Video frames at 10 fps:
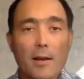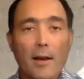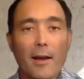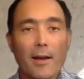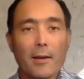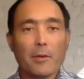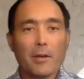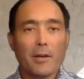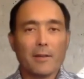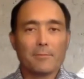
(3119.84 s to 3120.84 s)
I am
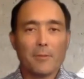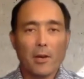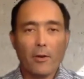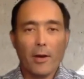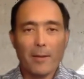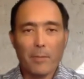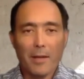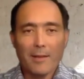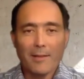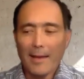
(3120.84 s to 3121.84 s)
going to go ahead and
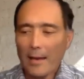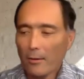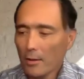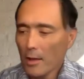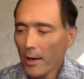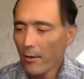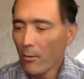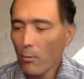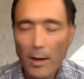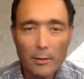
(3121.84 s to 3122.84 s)
be the outlier,
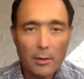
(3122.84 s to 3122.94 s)
the wild